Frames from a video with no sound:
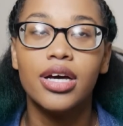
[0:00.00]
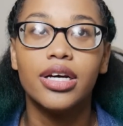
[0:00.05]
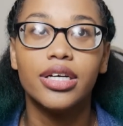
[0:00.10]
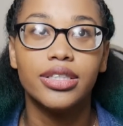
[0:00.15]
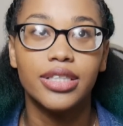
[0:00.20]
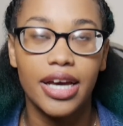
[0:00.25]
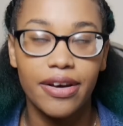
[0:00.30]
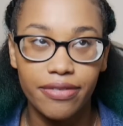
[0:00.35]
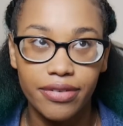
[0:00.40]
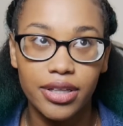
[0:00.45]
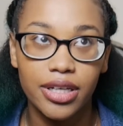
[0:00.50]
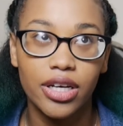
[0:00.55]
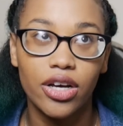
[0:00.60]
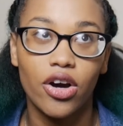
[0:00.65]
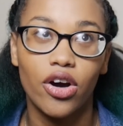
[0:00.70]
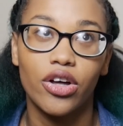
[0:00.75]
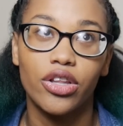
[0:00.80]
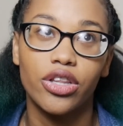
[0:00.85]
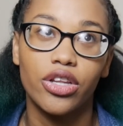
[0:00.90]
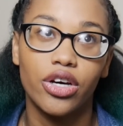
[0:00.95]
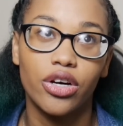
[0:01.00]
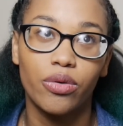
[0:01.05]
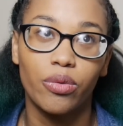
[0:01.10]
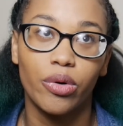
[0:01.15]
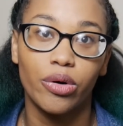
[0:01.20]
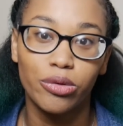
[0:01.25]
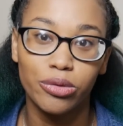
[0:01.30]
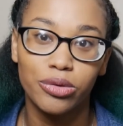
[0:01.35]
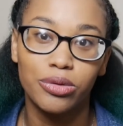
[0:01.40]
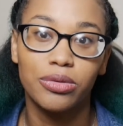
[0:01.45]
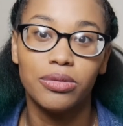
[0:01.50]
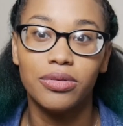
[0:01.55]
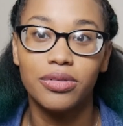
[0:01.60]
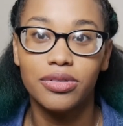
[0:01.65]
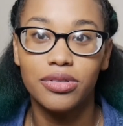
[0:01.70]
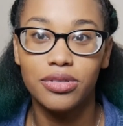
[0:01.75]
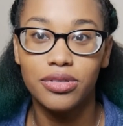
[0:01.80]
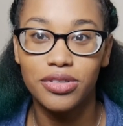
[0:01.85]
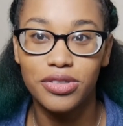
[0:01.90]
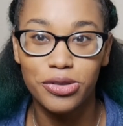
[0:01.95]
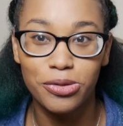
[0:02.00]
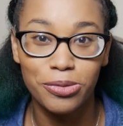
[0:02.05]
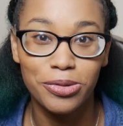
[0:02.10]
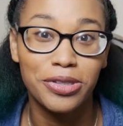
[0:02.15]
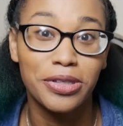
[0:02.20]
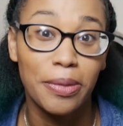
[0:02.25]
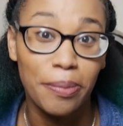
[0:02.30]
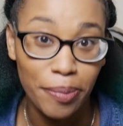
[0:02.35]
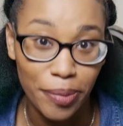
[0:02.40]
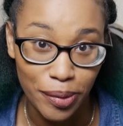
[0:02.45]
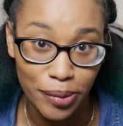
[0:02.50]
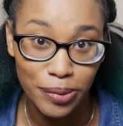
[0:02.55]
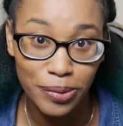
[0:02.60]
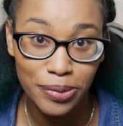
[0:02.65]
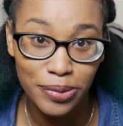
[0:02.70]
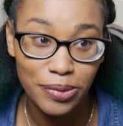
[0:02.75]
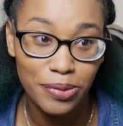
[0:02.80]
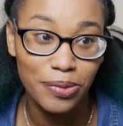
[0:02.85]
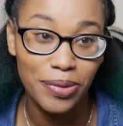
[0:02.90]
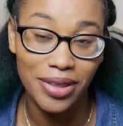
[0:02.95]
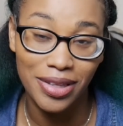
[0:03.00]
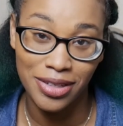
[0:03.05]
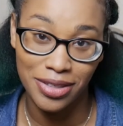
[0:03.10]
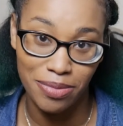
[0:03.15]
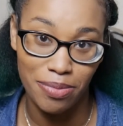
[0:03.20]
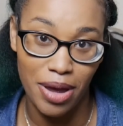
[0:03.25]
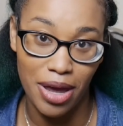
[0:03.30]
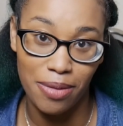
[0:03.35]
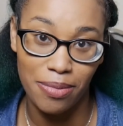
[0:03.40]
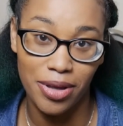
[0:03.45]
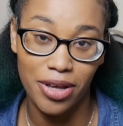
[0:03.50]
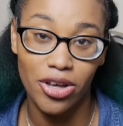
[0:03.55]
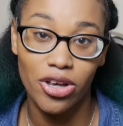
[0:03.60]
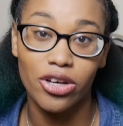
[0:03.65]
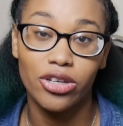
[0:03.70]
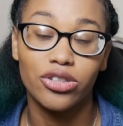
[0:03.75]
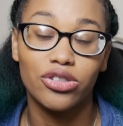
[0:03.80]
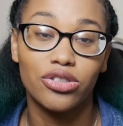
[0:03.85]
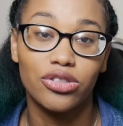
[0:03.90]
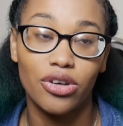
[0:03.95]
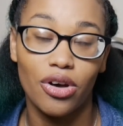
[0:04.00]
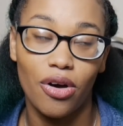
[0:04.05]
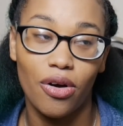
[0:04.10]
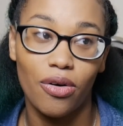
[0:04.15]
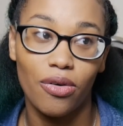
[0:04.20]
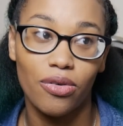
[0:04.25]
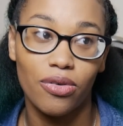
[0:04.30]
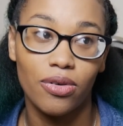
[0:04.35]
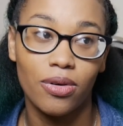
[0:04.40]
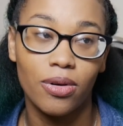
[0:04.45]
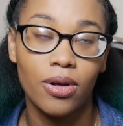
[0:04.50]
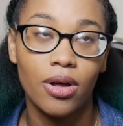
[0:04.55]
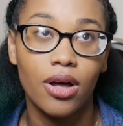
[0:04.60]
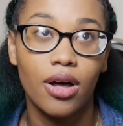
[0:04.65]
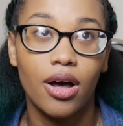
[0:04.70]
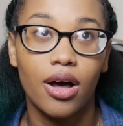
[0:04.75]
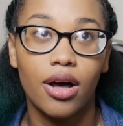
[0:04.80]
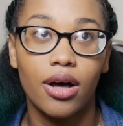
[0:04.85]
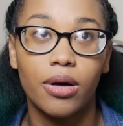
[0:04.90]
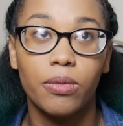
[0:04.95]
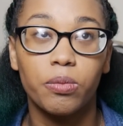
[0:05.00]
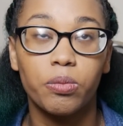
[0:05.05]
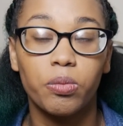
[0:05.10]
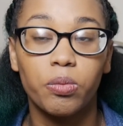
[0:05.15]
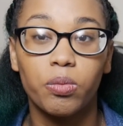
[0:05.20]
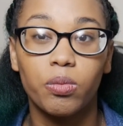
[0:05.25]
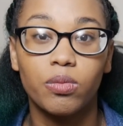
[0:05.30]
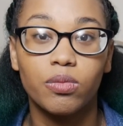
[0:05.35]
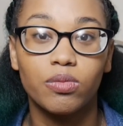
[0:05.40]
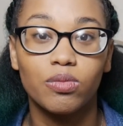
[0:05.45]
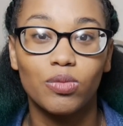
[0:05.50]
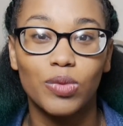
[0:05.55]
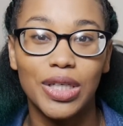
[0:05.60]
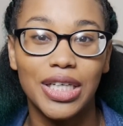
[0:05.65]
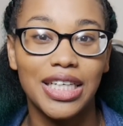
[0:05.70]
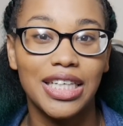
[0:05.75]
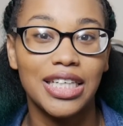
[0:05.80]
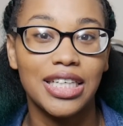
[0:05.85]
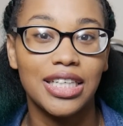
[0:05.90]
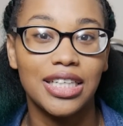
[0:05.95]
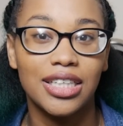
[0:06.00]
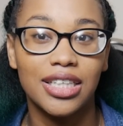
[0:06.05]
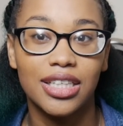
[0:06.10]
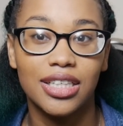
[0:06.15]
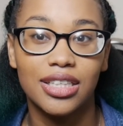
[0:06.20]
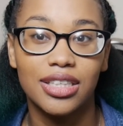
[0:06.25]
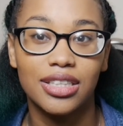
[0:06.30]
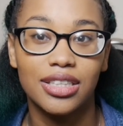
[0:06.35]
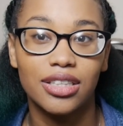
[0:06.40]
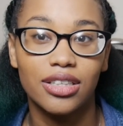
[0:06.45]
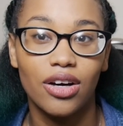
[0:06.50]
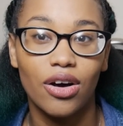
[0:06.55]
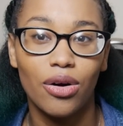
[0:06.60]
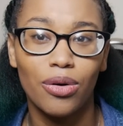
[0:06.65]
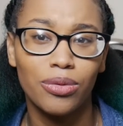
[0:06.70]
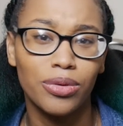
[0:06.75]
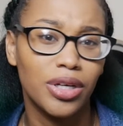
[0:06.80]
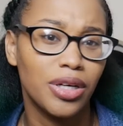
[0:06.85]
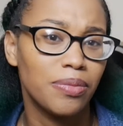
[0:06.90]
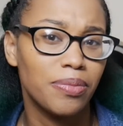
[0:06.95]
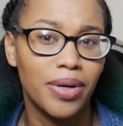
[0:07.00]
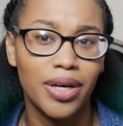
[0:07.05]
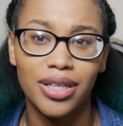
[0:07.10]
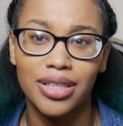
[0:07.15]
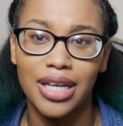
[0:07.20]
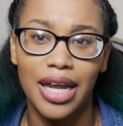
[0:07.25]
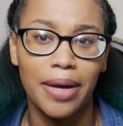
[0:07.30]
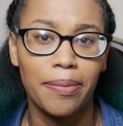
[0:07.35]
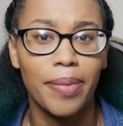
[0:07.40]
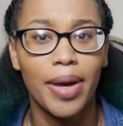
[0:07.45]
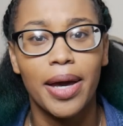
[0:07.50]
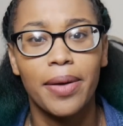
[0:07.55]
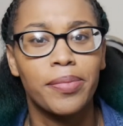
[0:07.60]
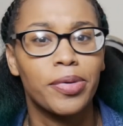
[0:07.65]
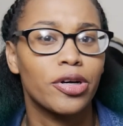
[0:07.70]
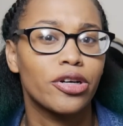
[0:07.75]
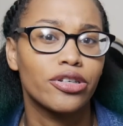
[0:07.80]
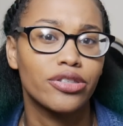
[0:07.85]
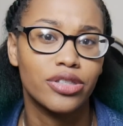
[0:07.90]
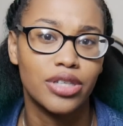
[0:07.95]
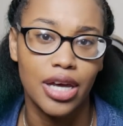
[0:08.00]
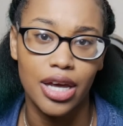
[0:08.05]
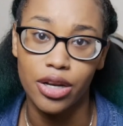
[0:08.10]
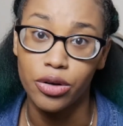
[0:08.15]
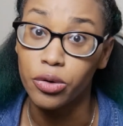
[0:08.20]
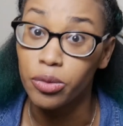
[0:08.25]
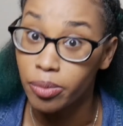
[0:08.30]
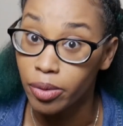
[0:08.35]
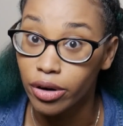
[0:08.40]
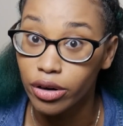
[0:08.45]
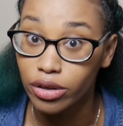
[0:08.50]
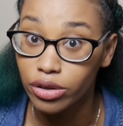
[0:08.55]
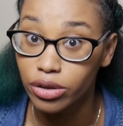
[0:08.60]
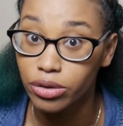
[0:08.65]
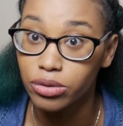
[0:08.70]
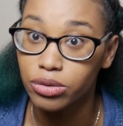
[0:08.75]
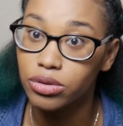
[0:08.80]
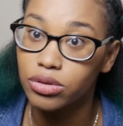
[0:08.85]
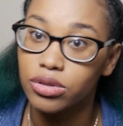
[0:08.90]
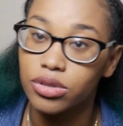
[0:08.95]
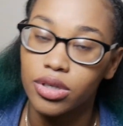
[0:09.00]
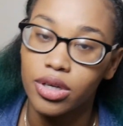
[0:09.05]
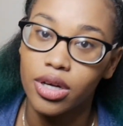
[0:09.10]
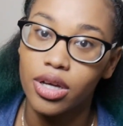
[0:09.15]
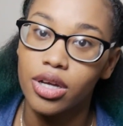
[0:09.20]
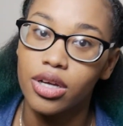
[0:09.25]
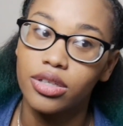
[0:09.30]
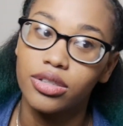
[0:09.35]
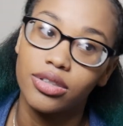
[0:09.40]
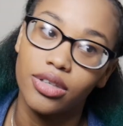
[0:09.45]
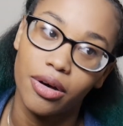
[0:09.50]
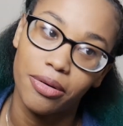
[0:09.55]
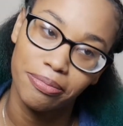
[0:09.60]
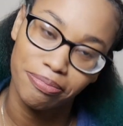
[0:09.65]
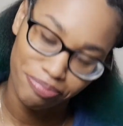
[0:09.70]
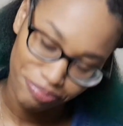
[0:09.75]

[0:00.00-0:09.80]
definitely on the road to simple with this baby. So we only picked like Pampers and newborn clothes. So